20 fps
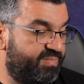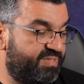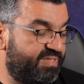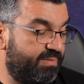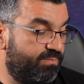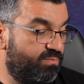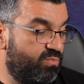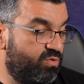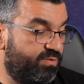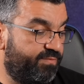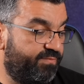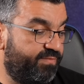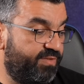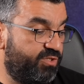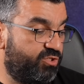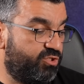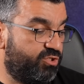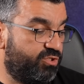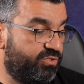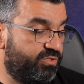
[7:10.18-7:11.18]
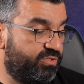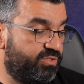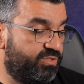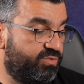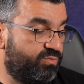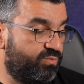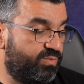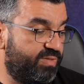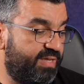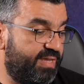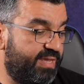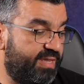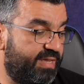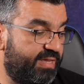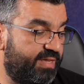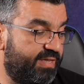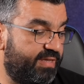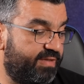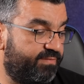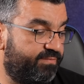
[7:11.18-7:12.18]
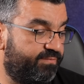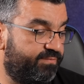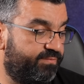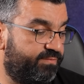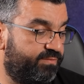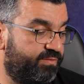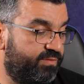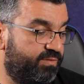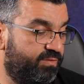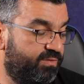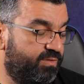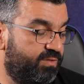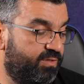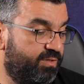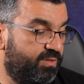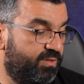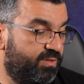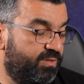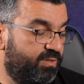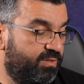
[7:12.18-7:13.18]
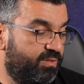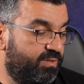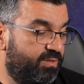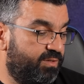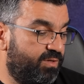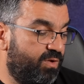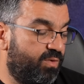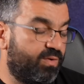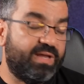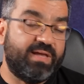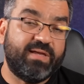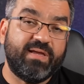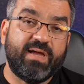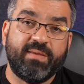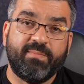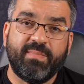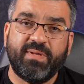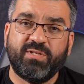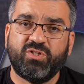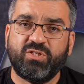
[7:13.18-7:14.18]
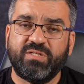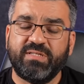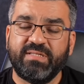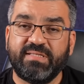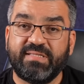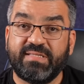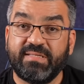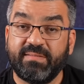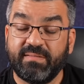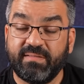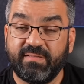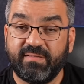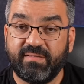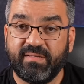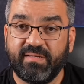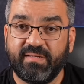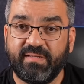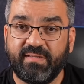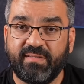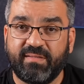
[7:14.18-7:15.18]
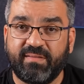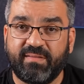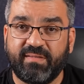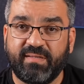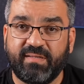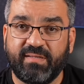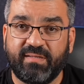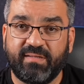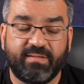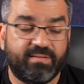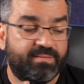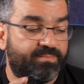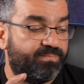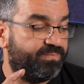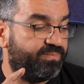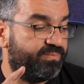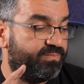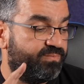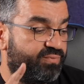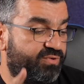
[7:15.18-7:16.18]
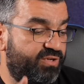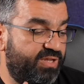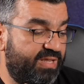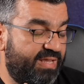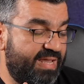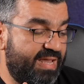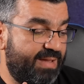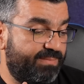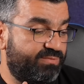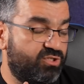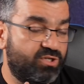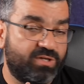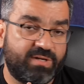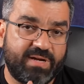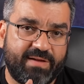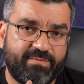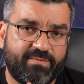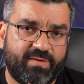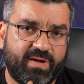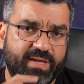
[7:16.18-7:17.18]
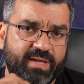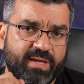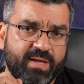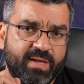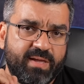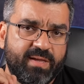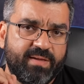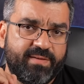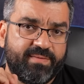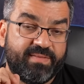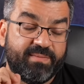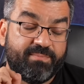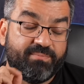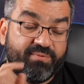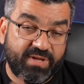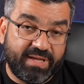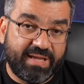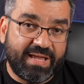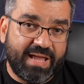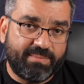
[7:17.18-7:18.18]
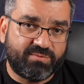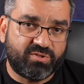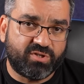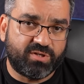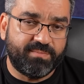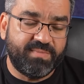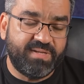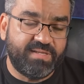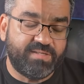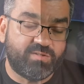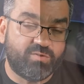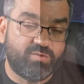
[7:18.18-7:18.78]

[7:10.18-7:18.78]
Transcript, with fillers: some more features, we have Okay, I mentioned the, the, the um, pre-capture, have I? The pre-capture means